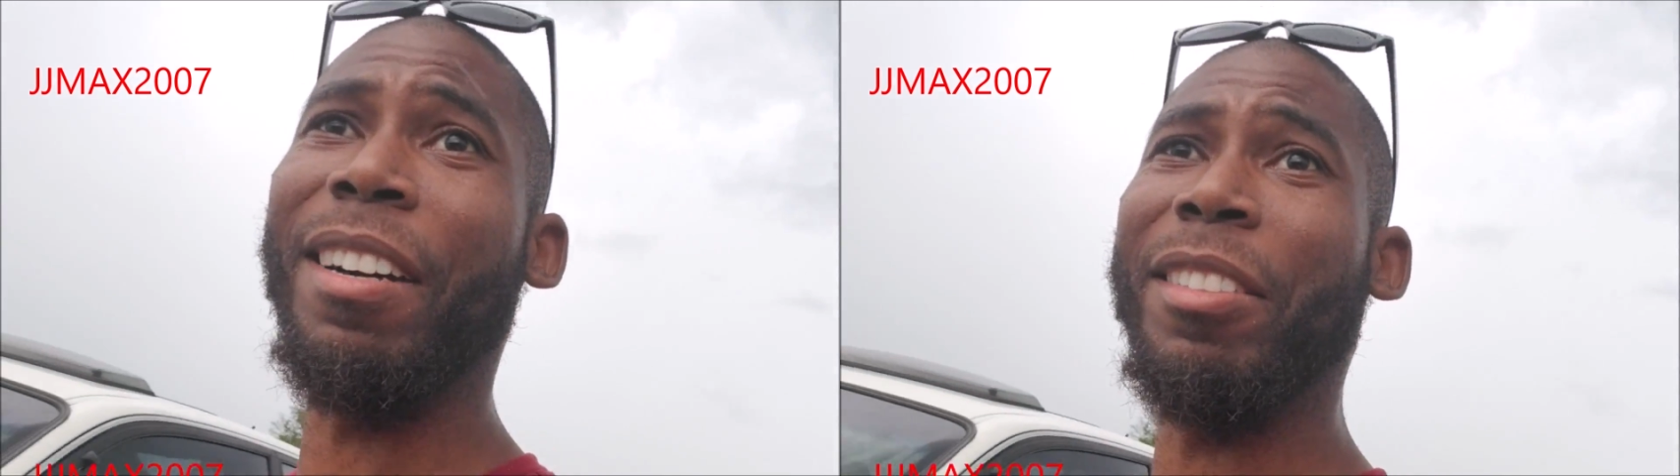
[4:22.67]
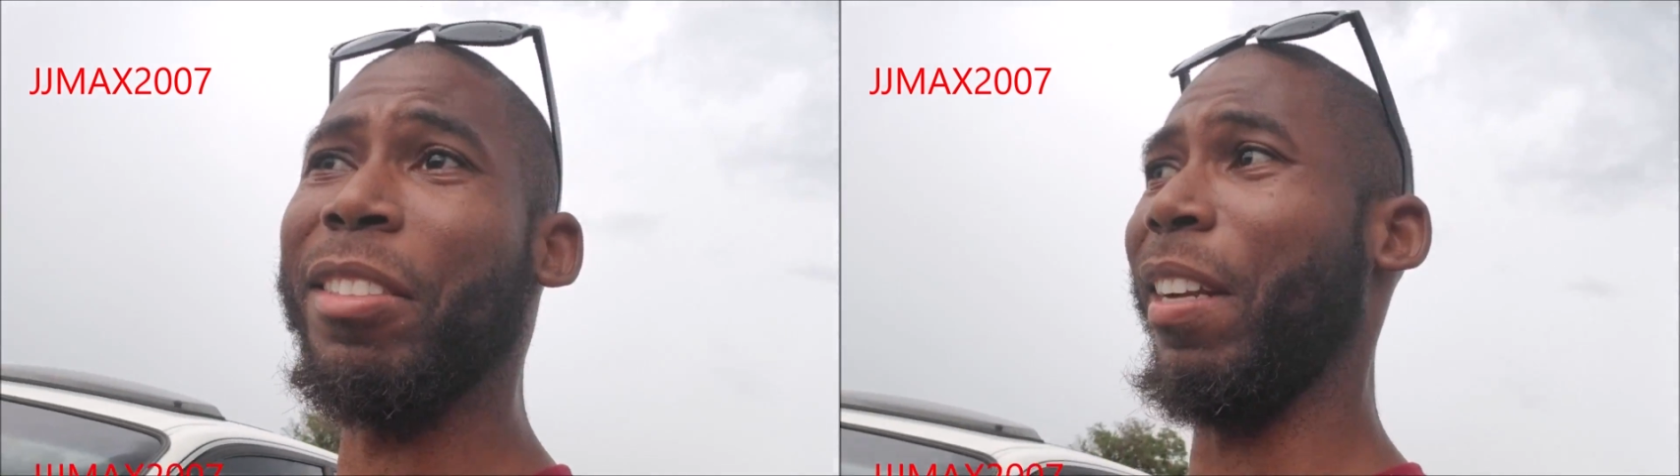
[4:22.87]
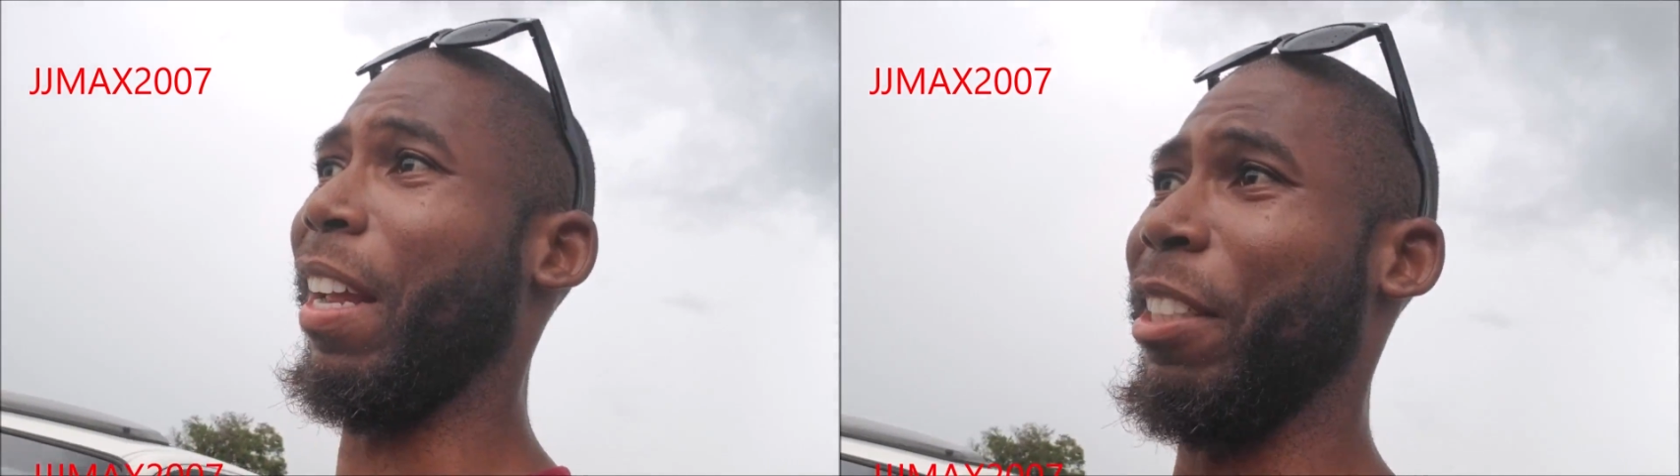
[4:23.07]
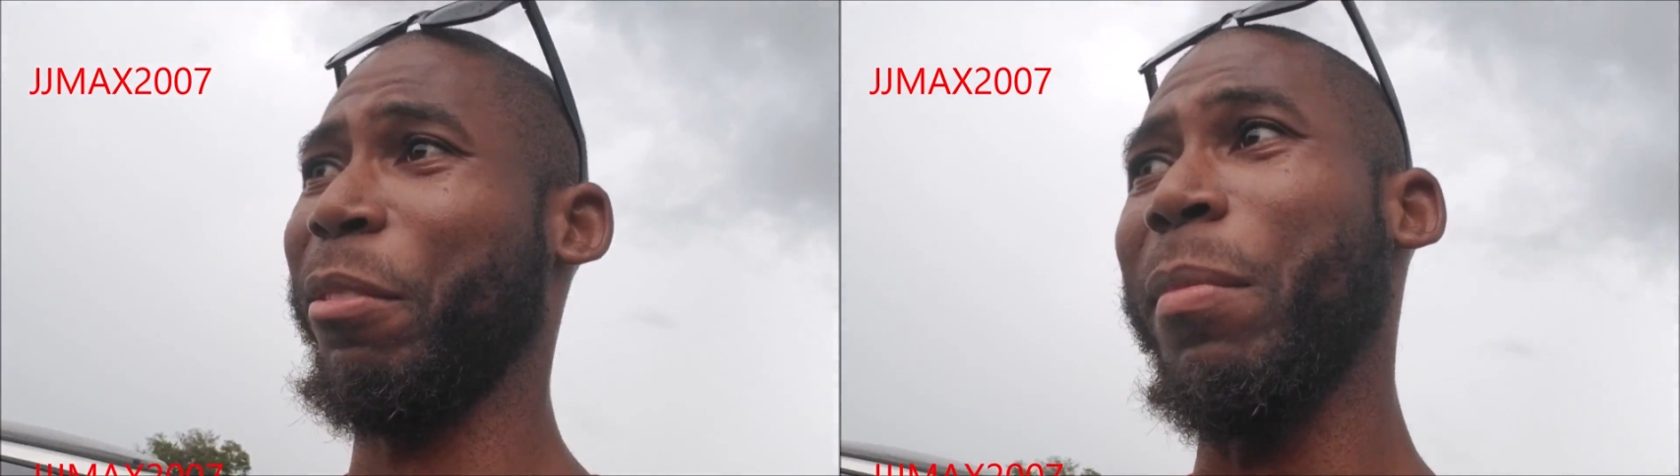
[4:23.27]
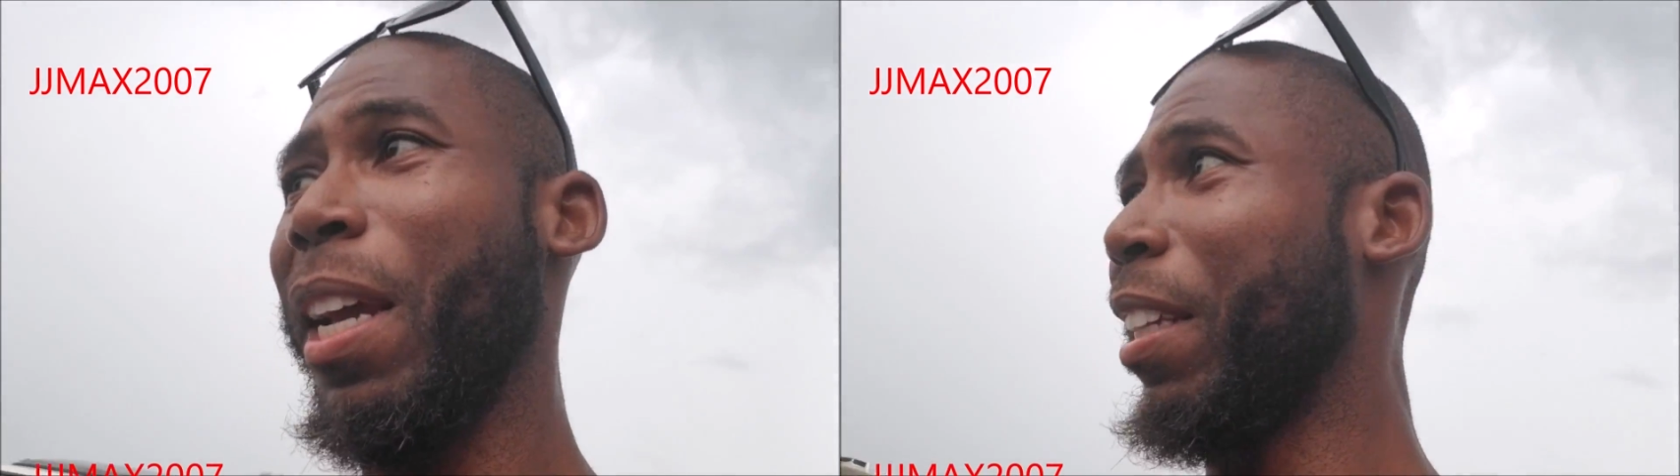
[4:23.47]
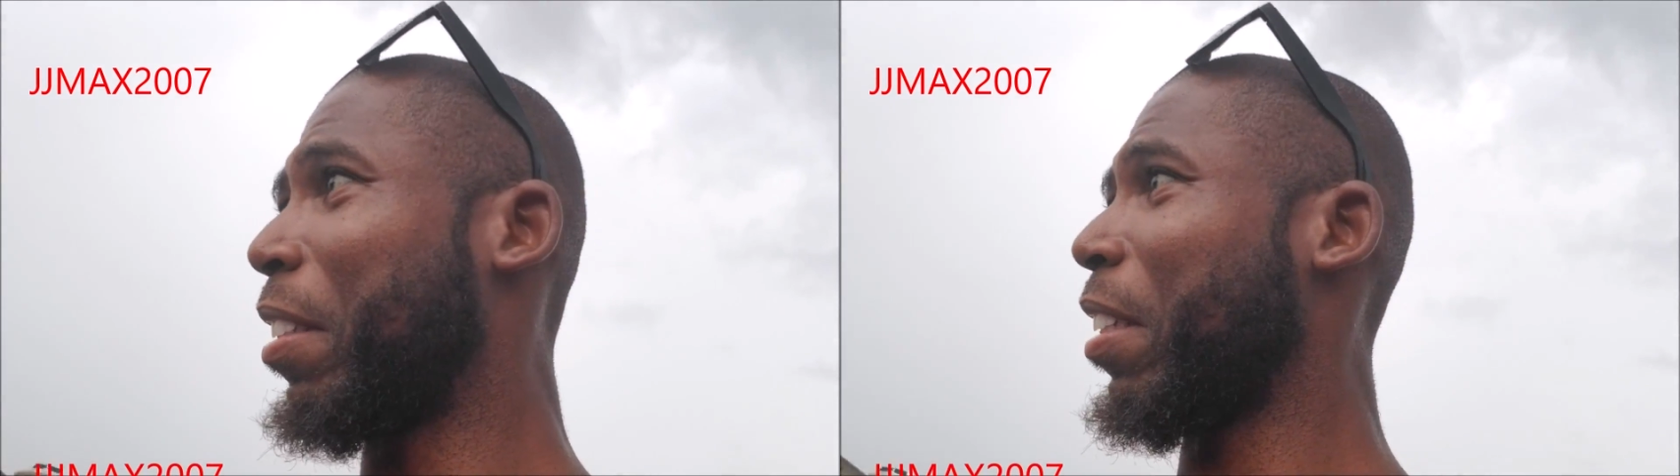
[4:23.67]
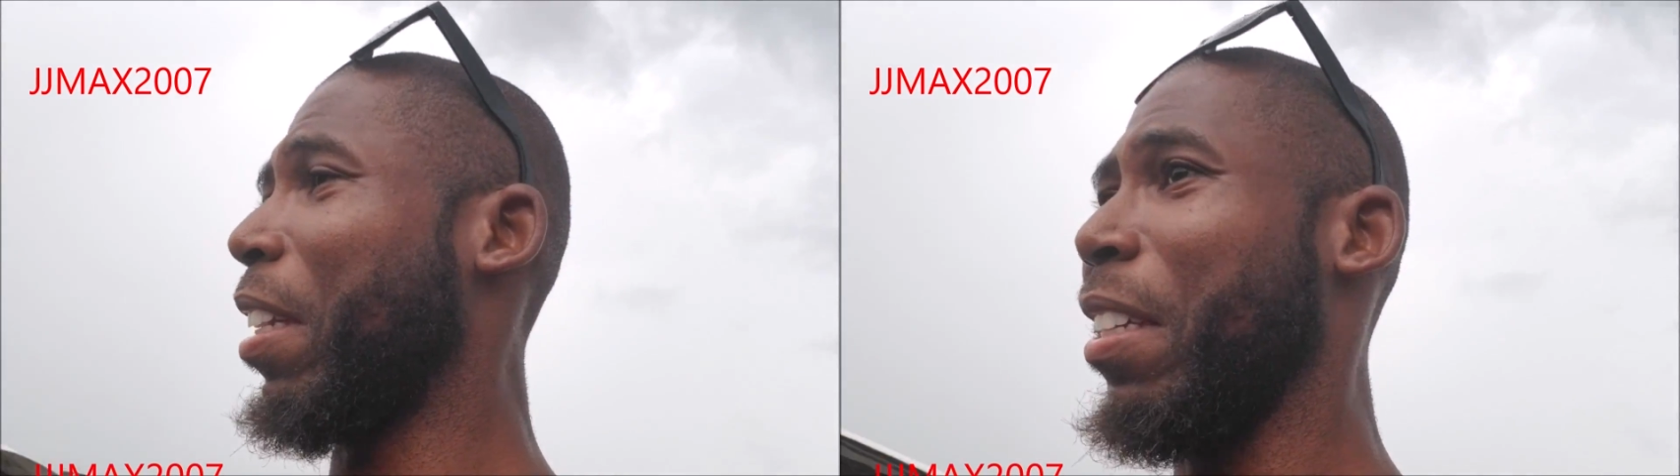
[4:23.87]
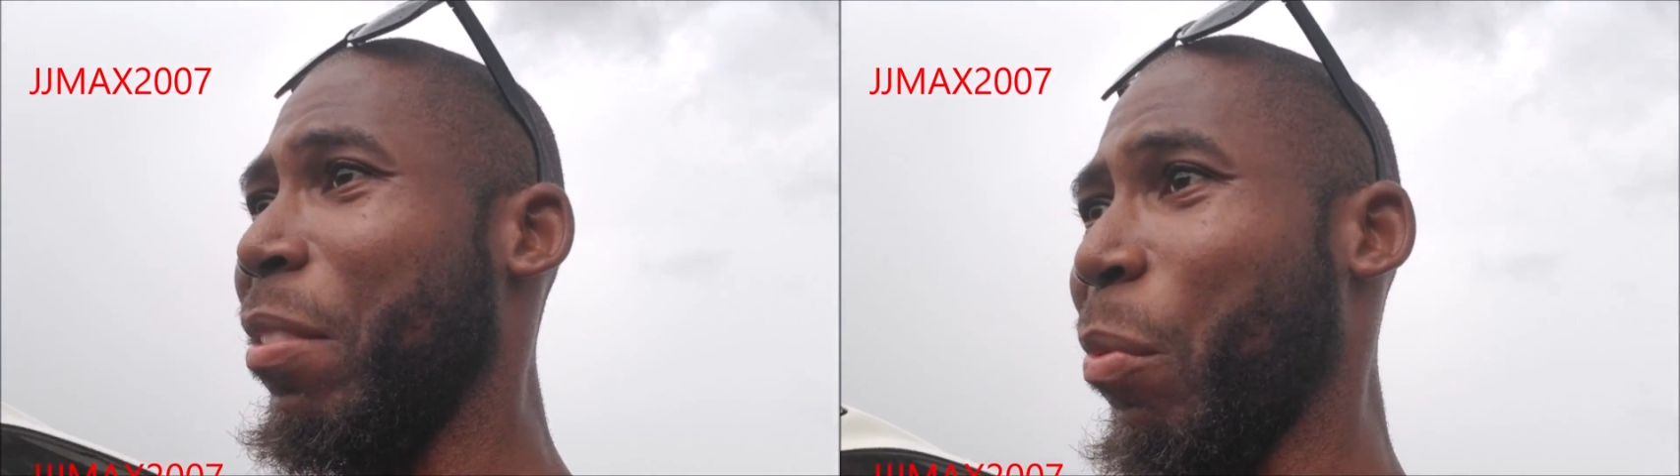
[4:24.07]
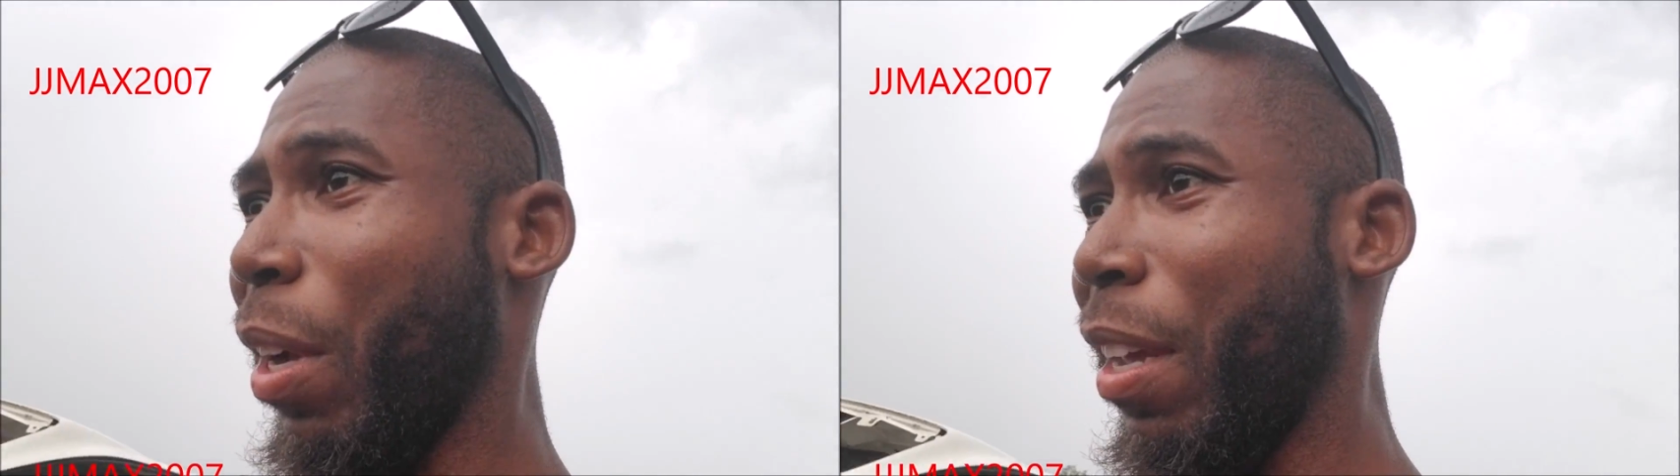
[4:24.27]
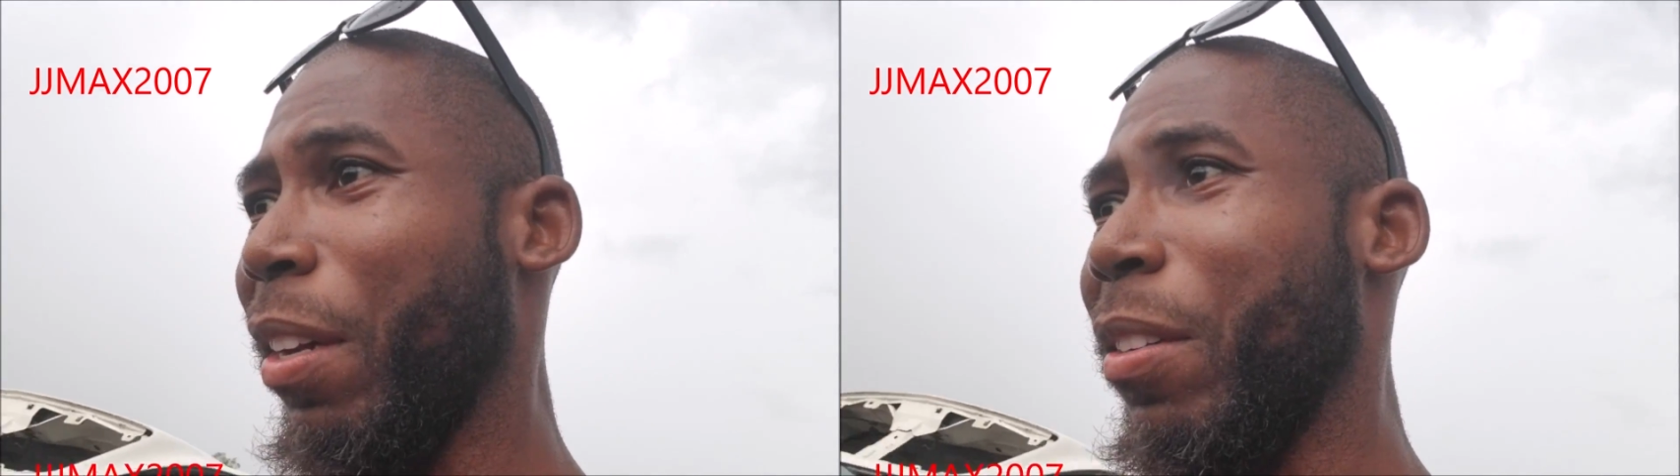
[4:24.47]
transmission,
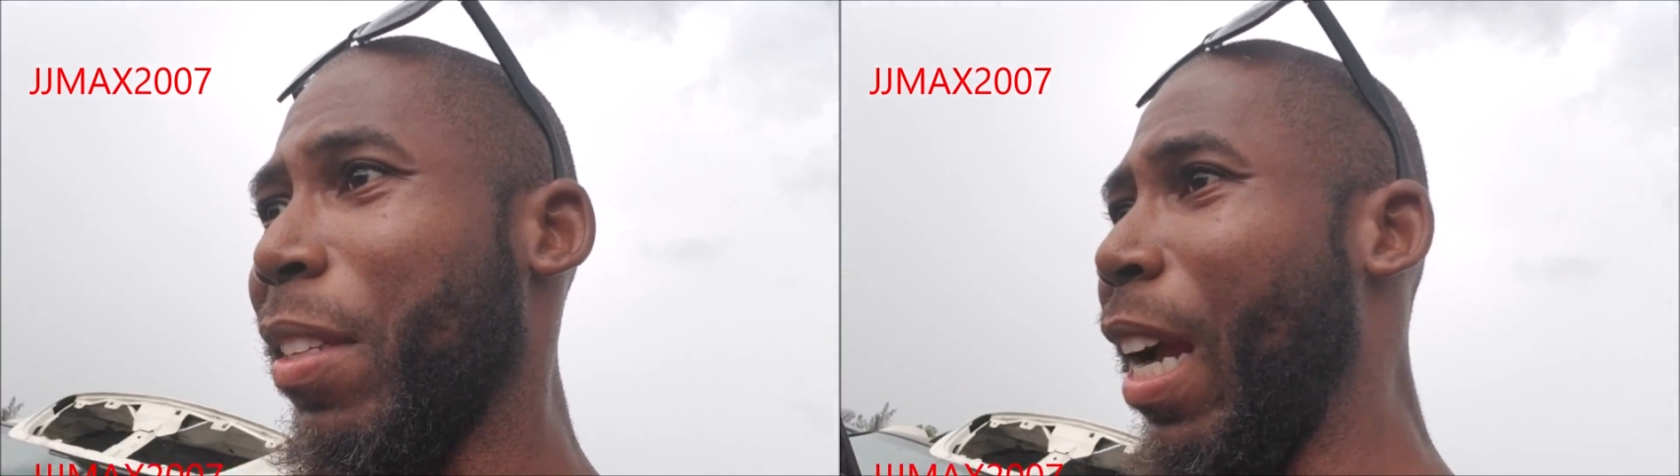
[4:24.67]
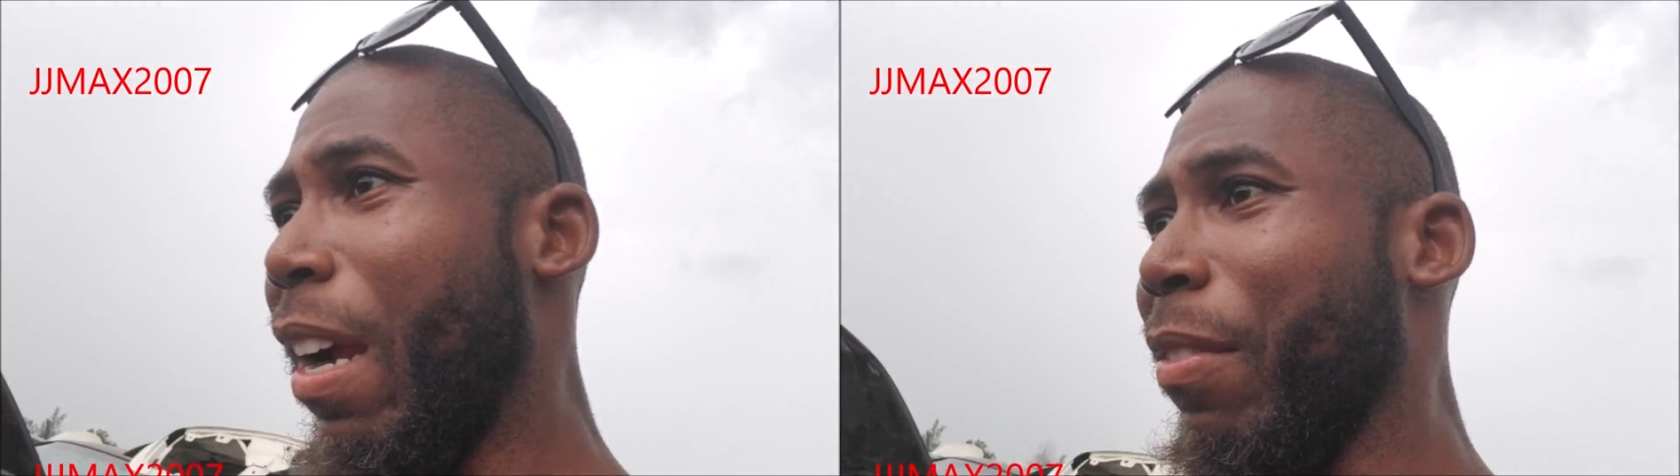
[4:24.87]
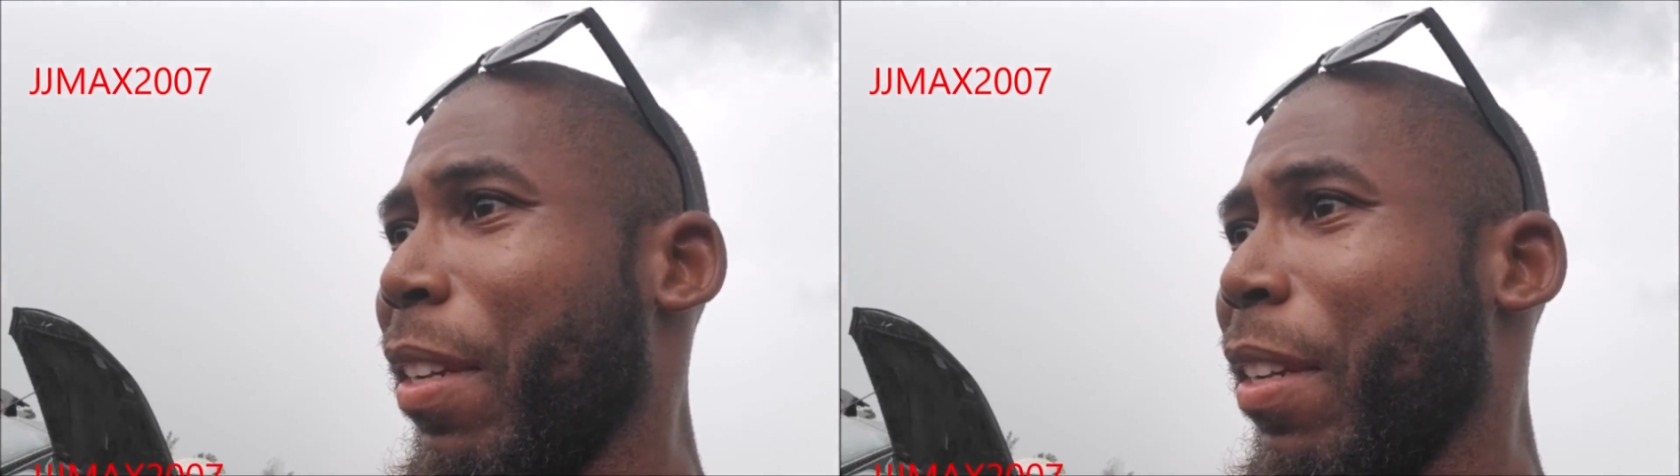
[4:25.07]
wheels, everything.